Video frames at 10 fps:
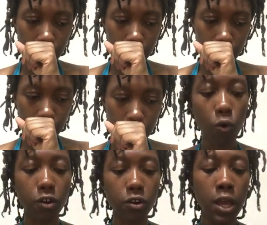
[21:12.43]
Either
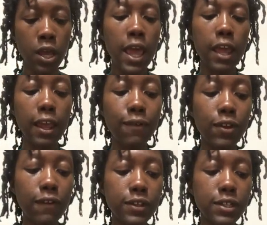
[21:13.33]
that, or
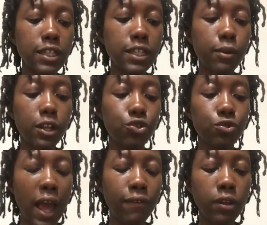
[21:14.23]
even if it's not somebody
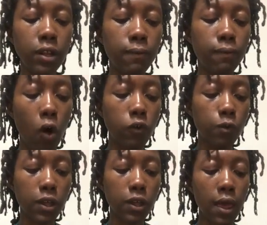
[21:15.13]
that you're heavily
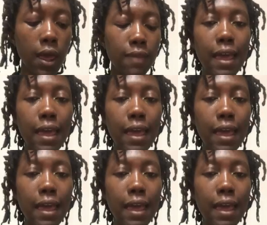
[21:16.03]
involved with,